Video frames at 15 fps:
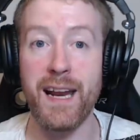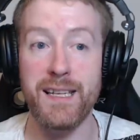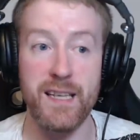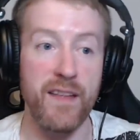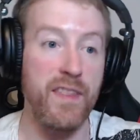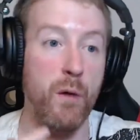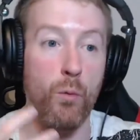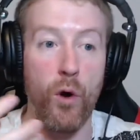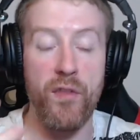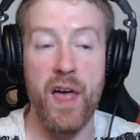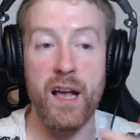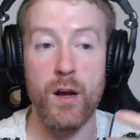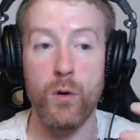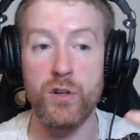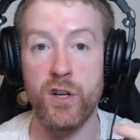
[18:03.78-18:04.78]
is, and then what they're
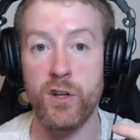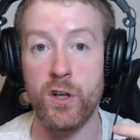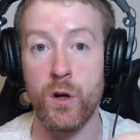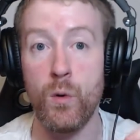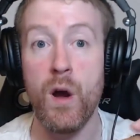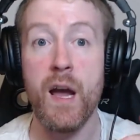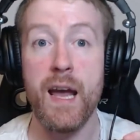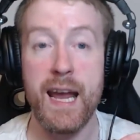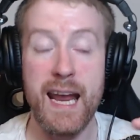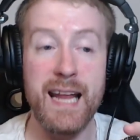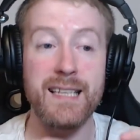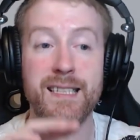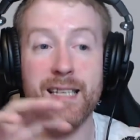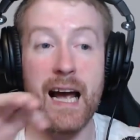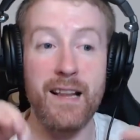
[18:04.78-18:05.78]
going to do
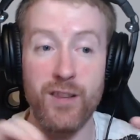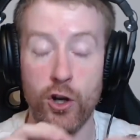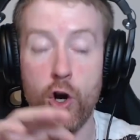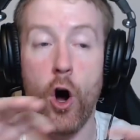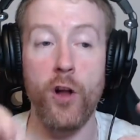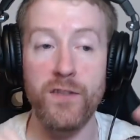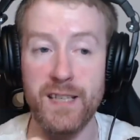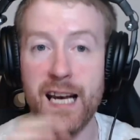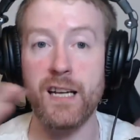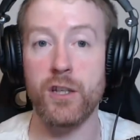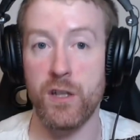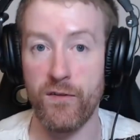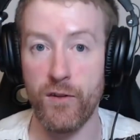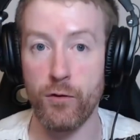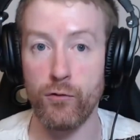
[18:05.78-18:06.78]
inside the context
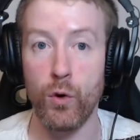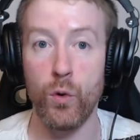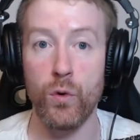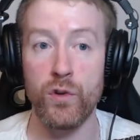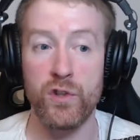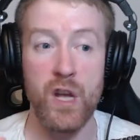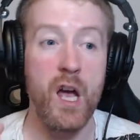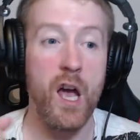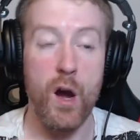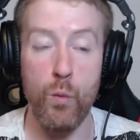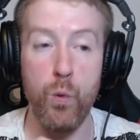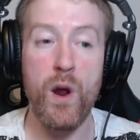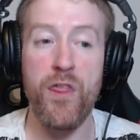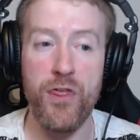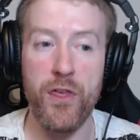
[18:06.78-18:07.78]
of the rules and
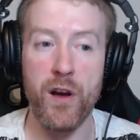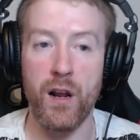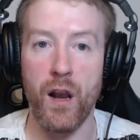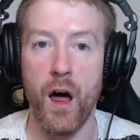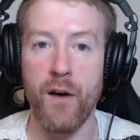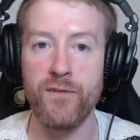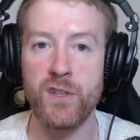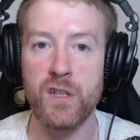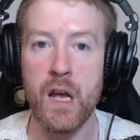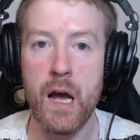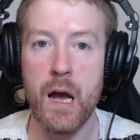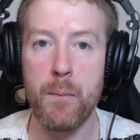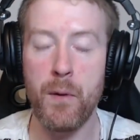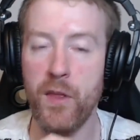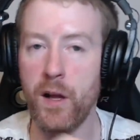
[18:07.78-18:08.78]
with the gloves.
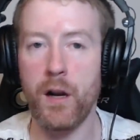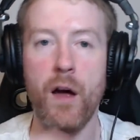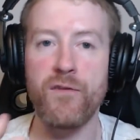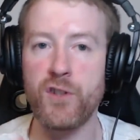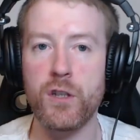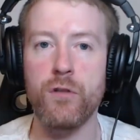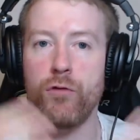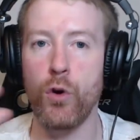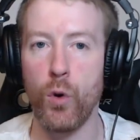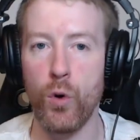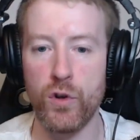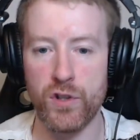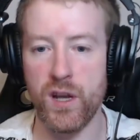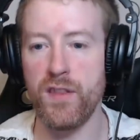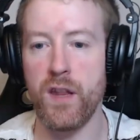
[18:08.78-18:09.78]
But the gloves, the
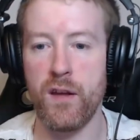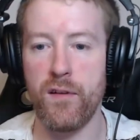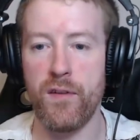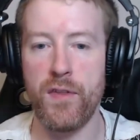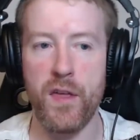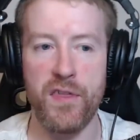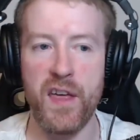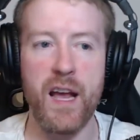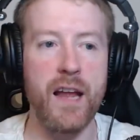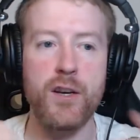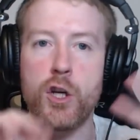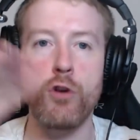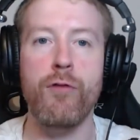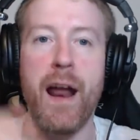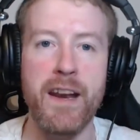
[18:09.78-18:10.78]
rules, and the thing, and
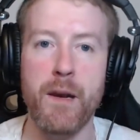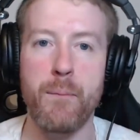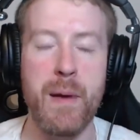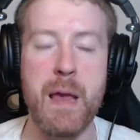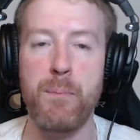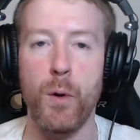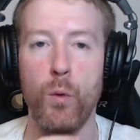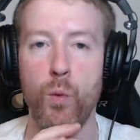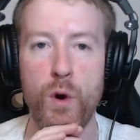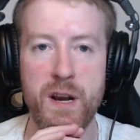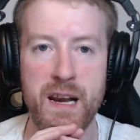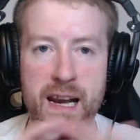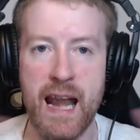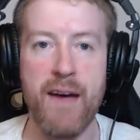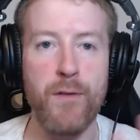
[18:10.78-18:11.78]
two random people would
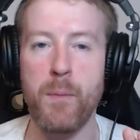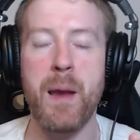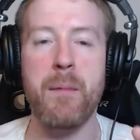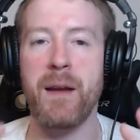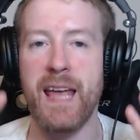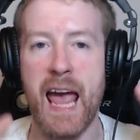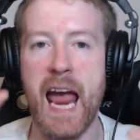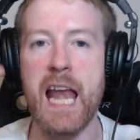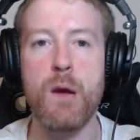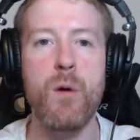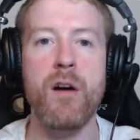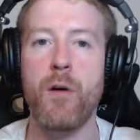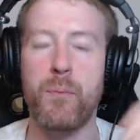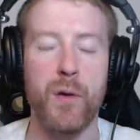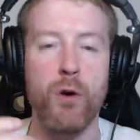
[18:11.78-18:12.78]
never be able to get
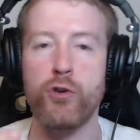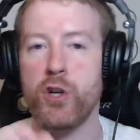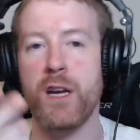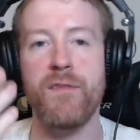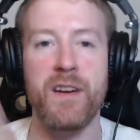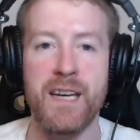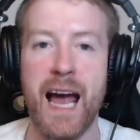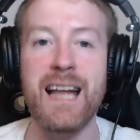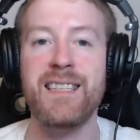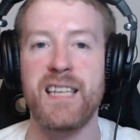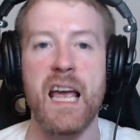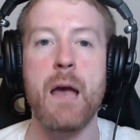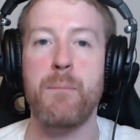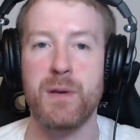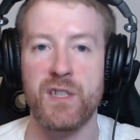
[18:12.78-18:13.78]
anywhere approaching even
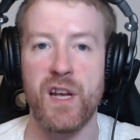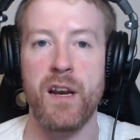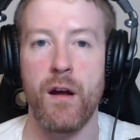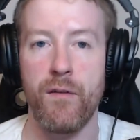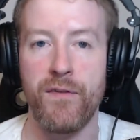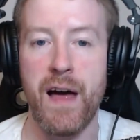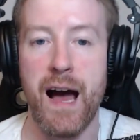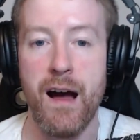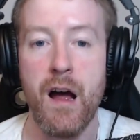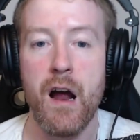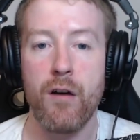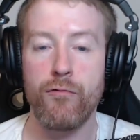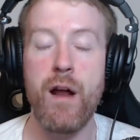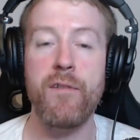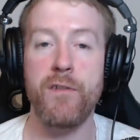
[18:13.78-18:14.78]
98% of that
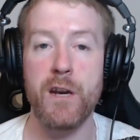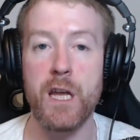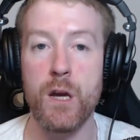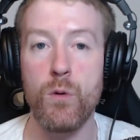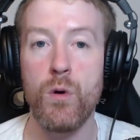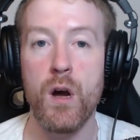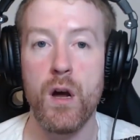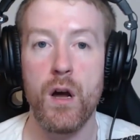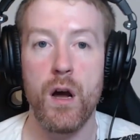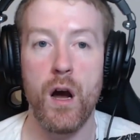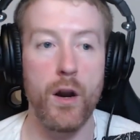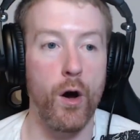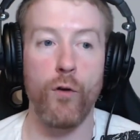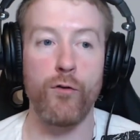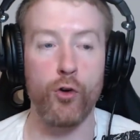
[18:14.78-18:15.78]
revenue and
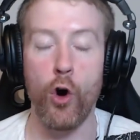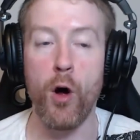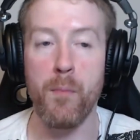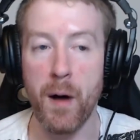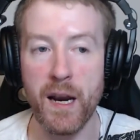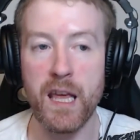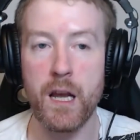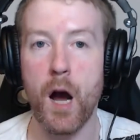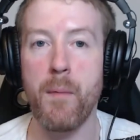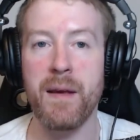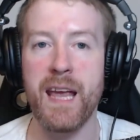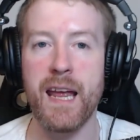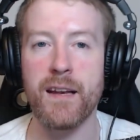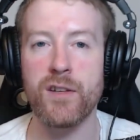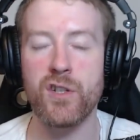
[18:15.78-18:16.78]
overall money coming
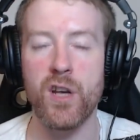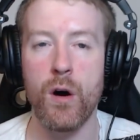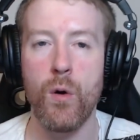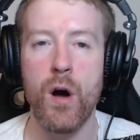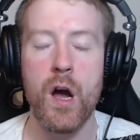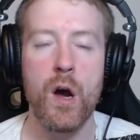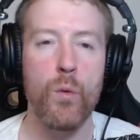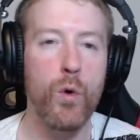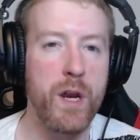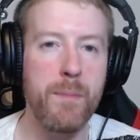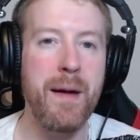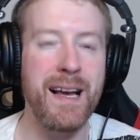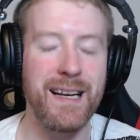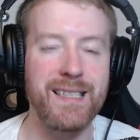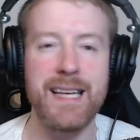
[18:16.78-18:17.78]
in. So would it
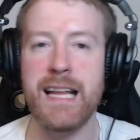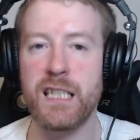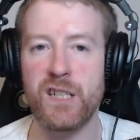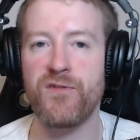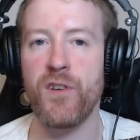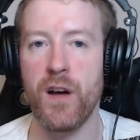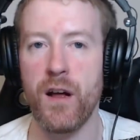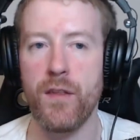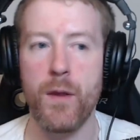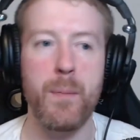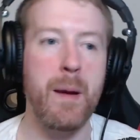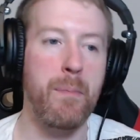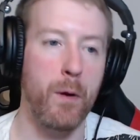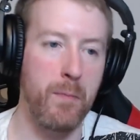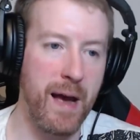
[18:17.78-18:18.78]
make sense for the
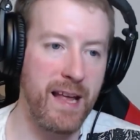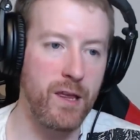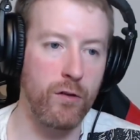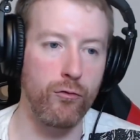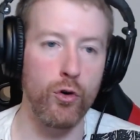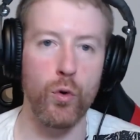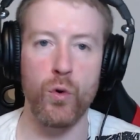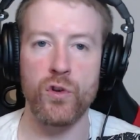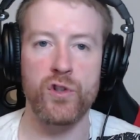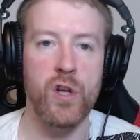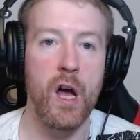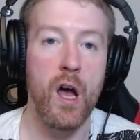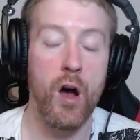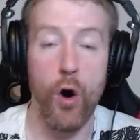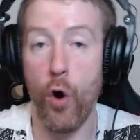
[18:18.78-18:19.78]
people who made the rules
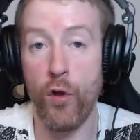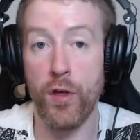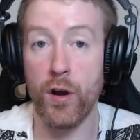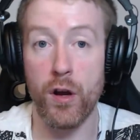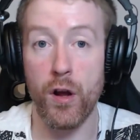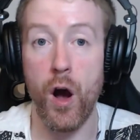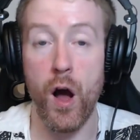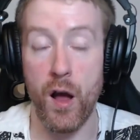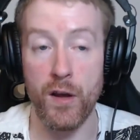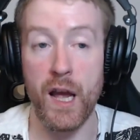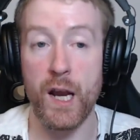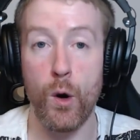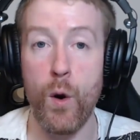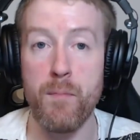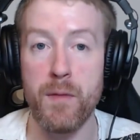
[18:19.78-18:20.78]
or the
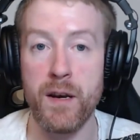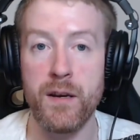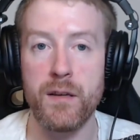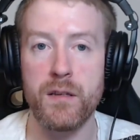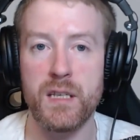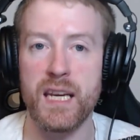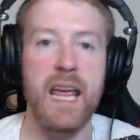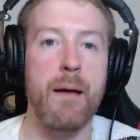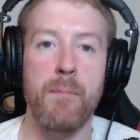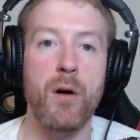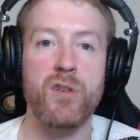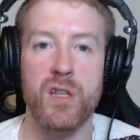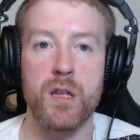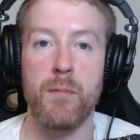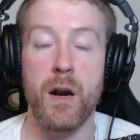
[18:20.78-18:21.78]
equipment to get
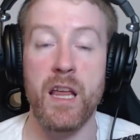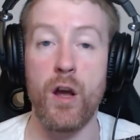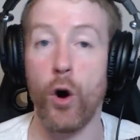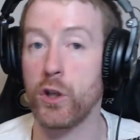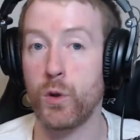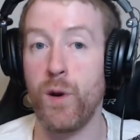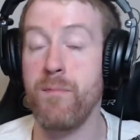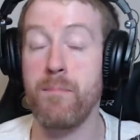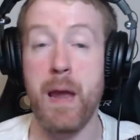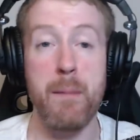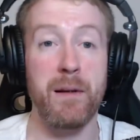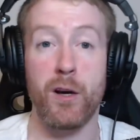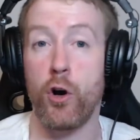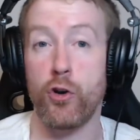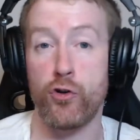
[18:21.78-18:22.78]
most of the money, or to even be
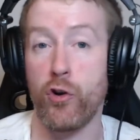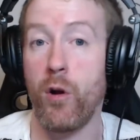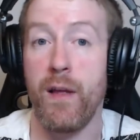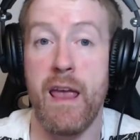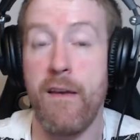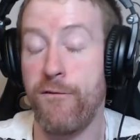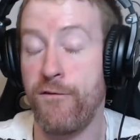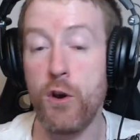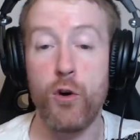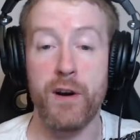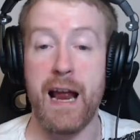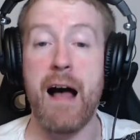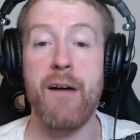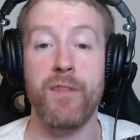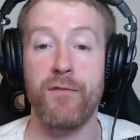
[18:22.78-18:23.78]
able to control if you could
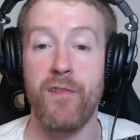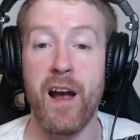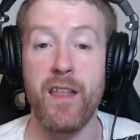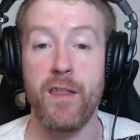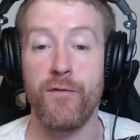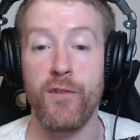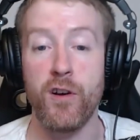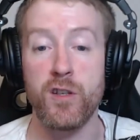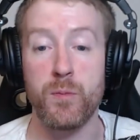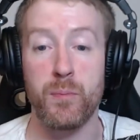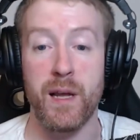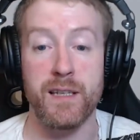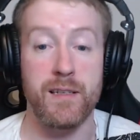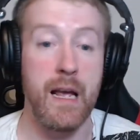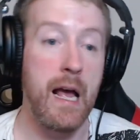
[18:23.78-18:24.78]
have the fight in the first
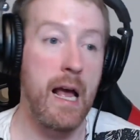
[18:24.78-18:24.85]
place?